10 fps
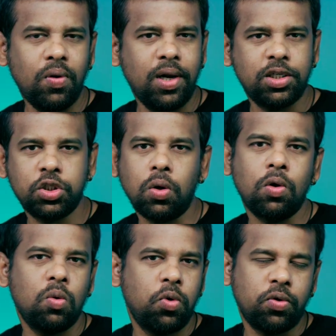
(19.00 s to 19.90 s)
let's talk
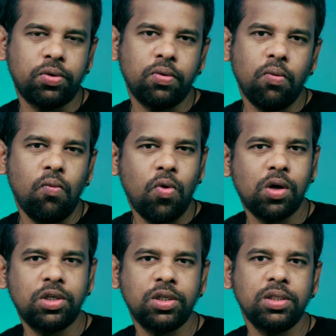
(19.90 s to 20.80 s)
about
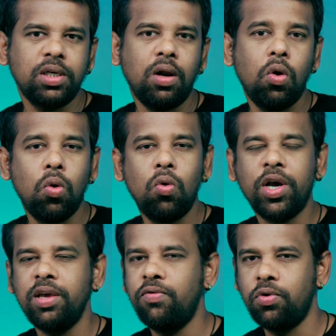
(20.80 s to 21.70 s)
what
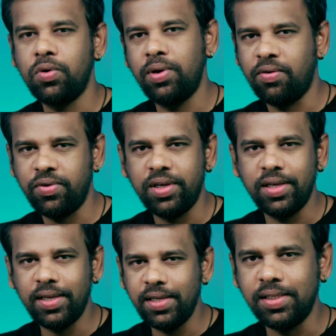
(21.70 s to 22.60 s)
low-key photography
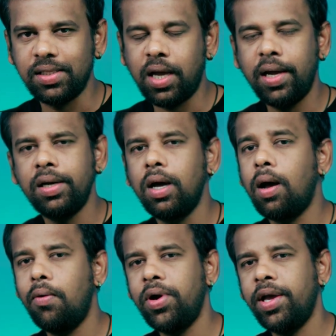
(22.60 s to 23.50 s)
is and
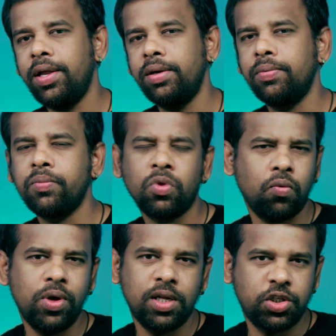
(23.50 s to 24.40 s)
how can
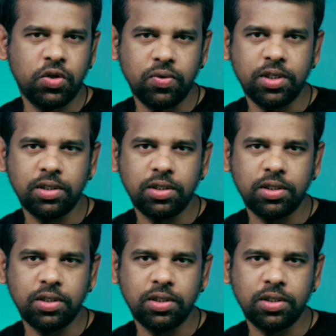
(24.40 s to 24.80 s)
we achieve it.